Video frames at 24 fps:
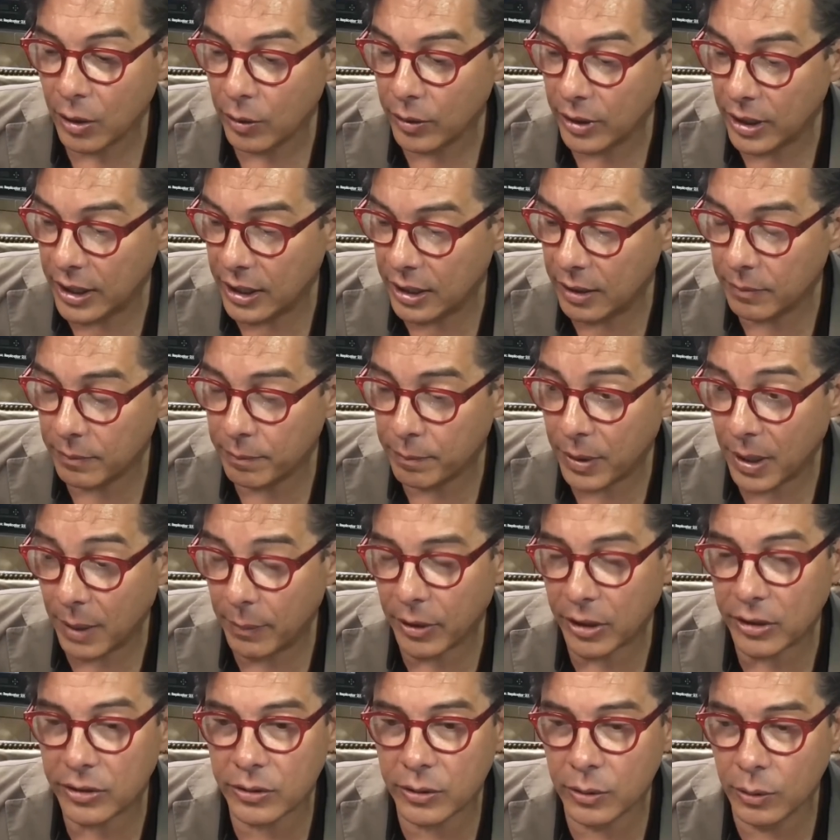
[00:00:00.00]
in
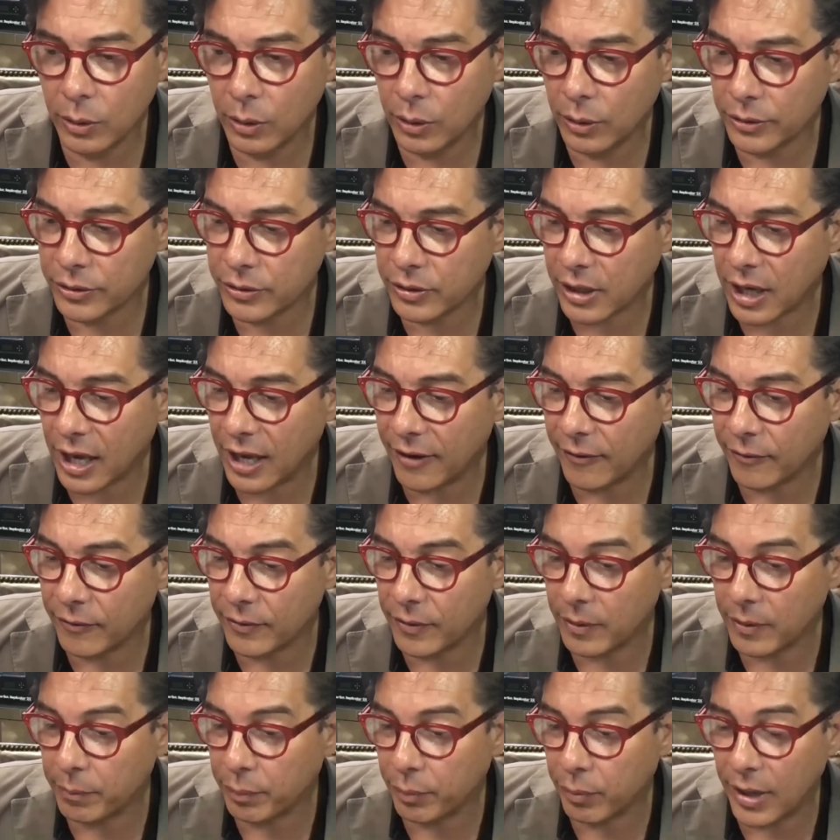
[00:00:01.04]
public schools kind of
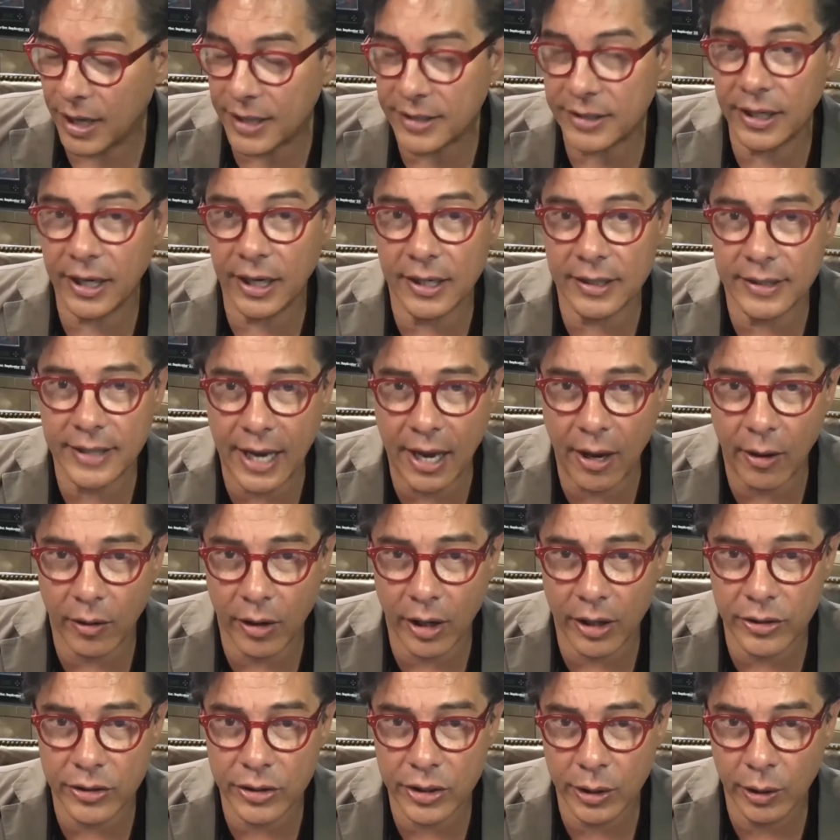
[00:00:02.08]
pressing it down
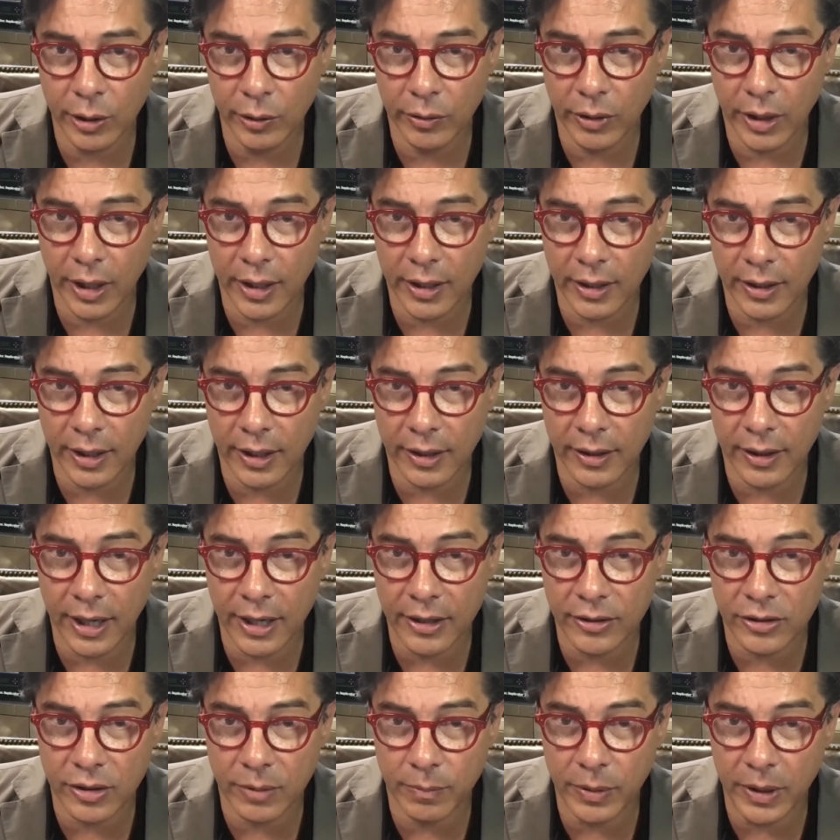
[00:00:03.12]
on children that they
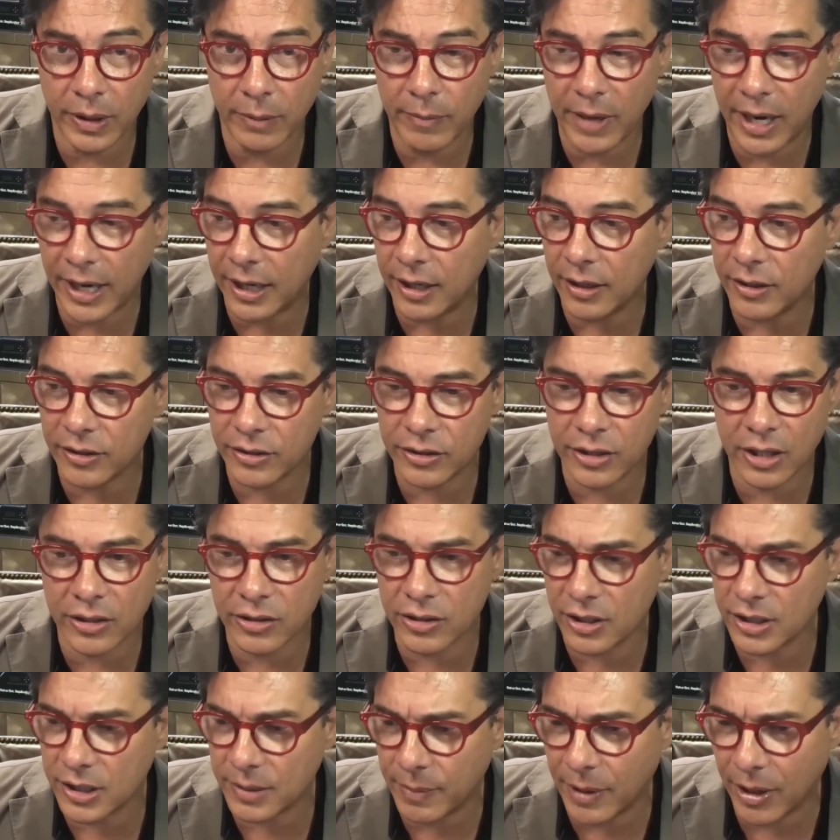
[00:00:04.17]
should be making
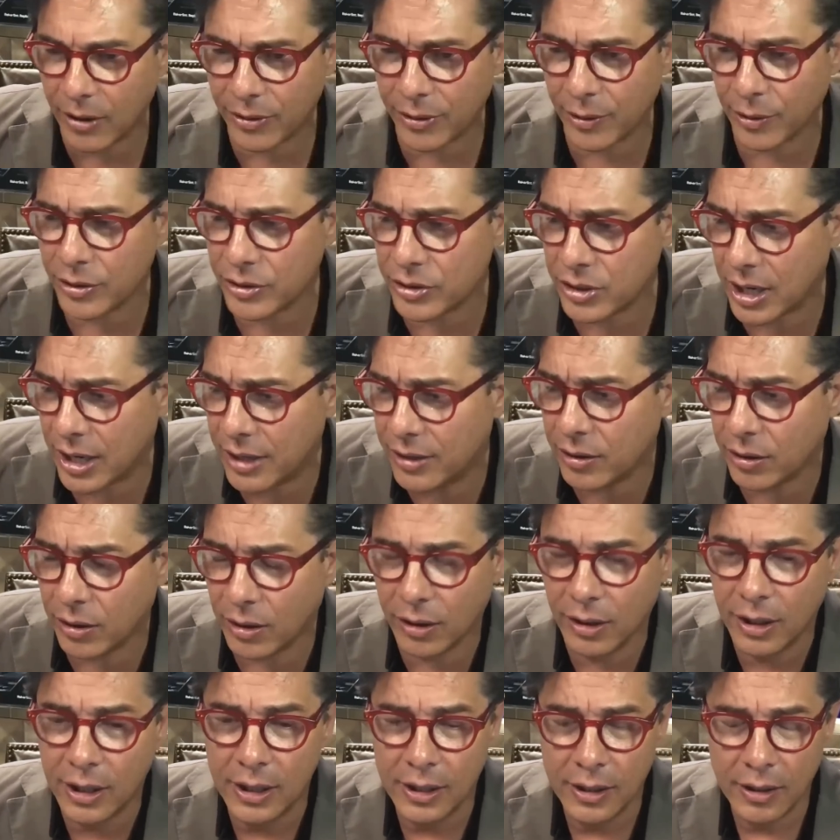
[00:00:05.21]
decisions about their
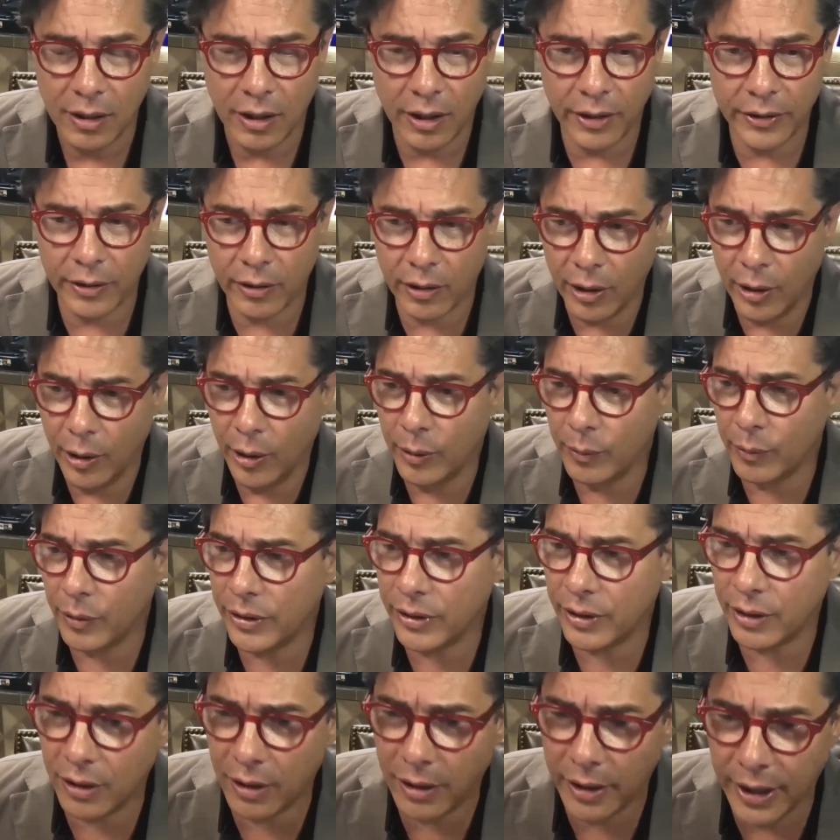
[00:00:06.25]
gender on their own when
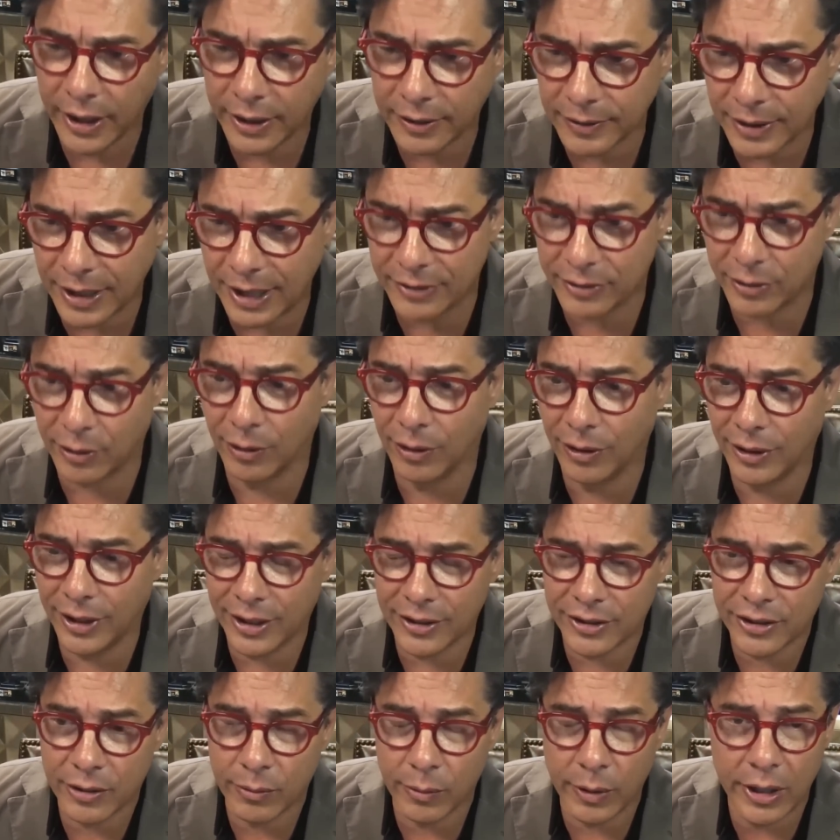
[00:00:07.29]
they're like as early
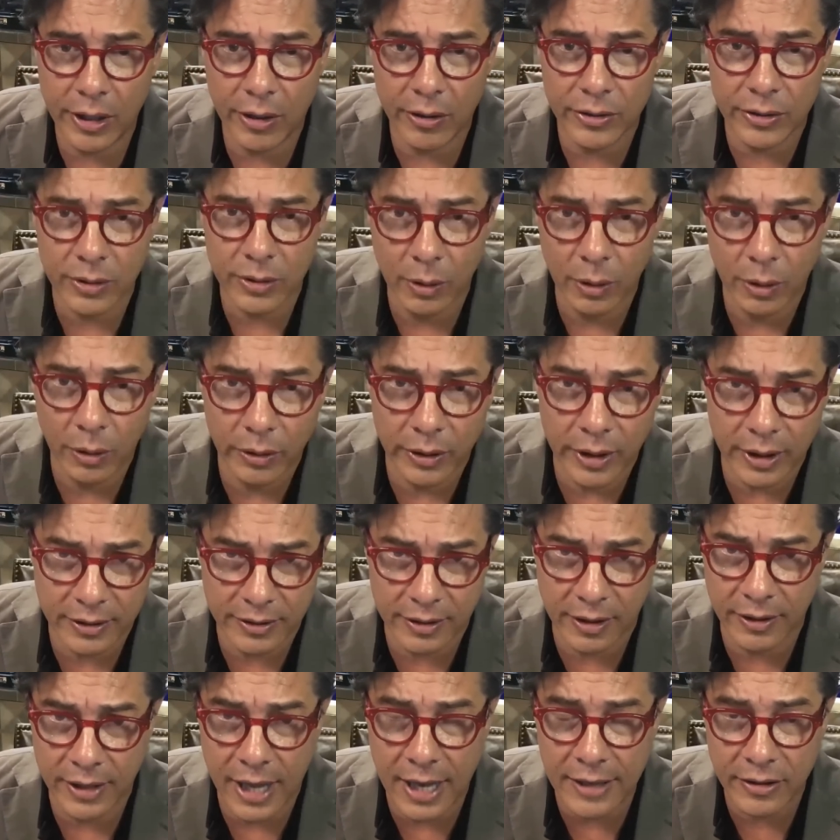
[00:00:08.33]
as 3 years old.
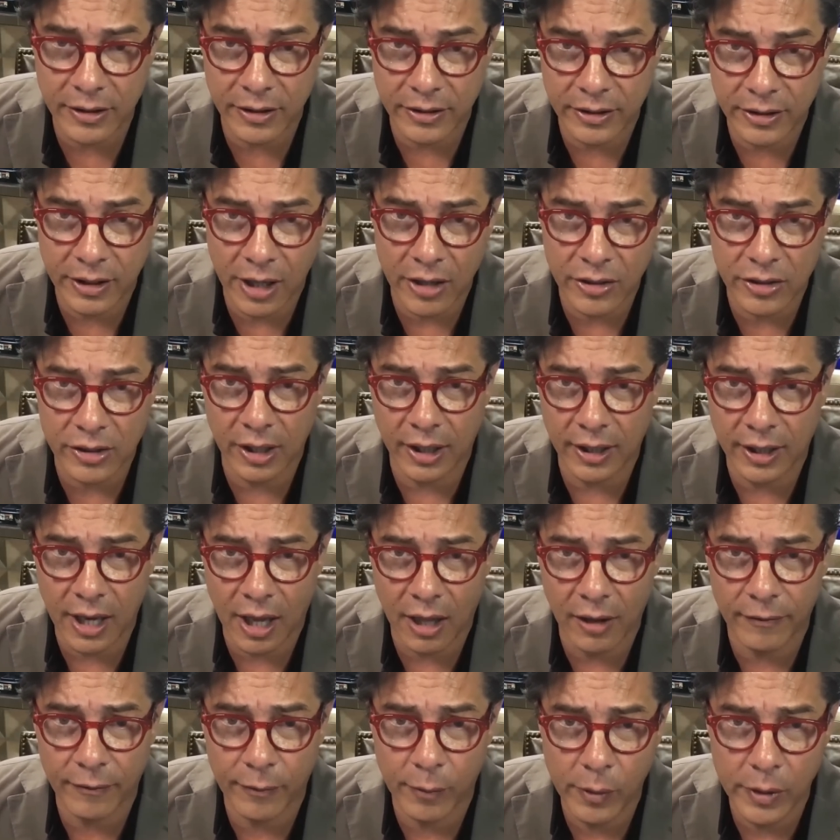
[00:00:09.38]
That's a discussion in
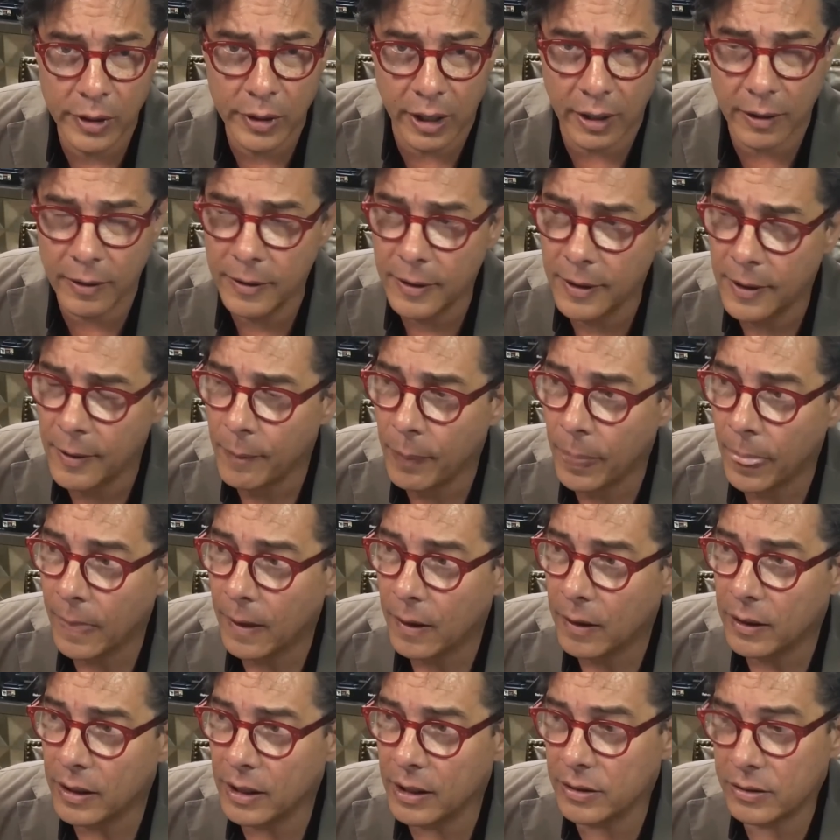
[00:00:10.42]
California,
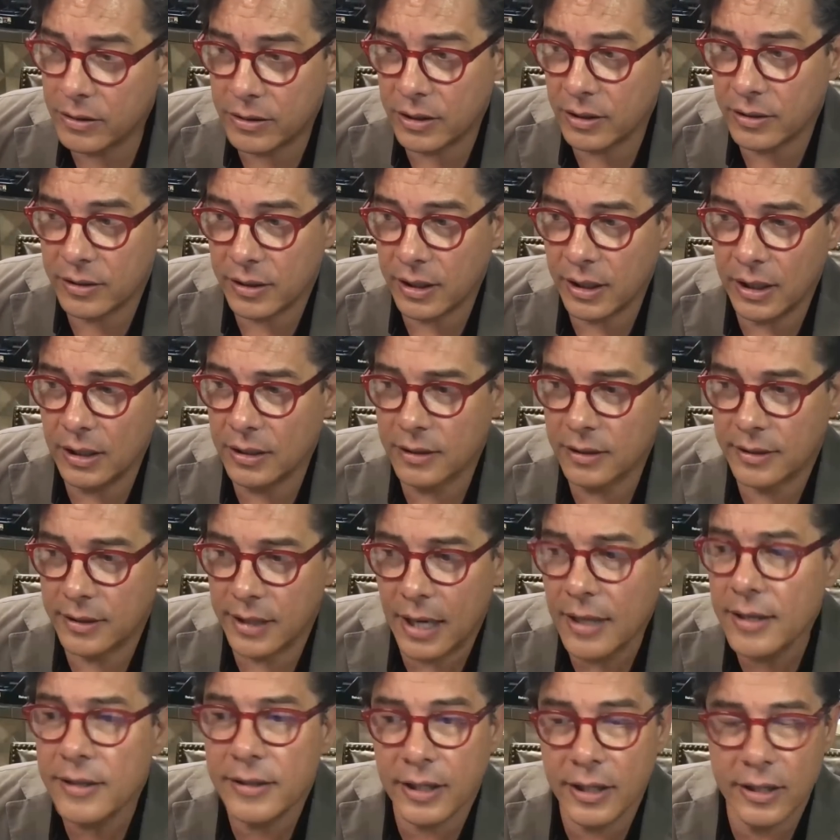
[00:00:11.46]
is just
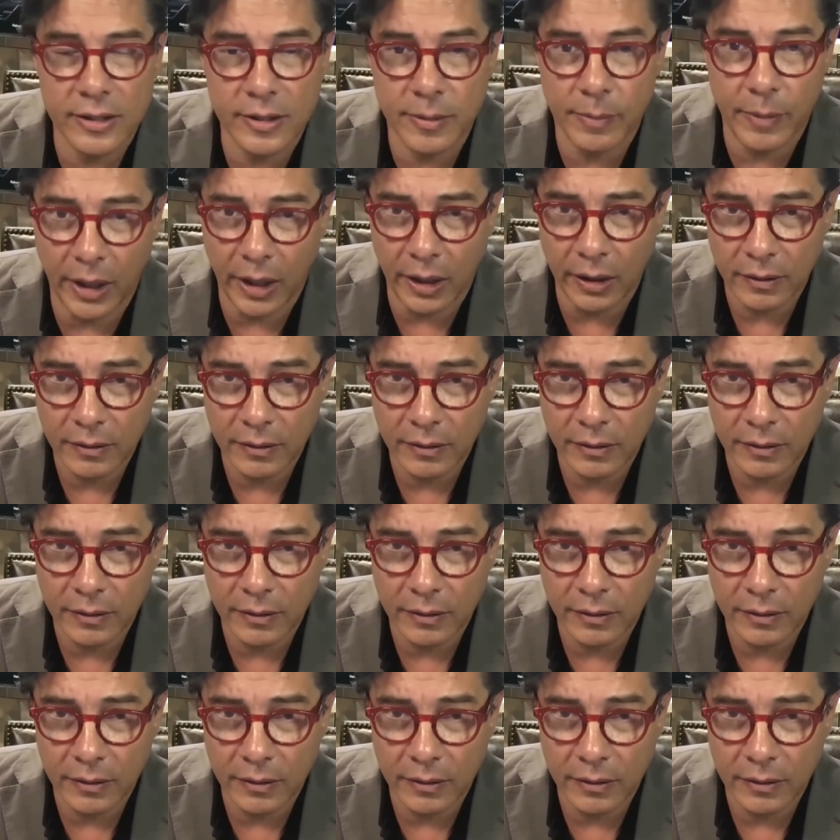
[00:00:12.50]
incensing to me,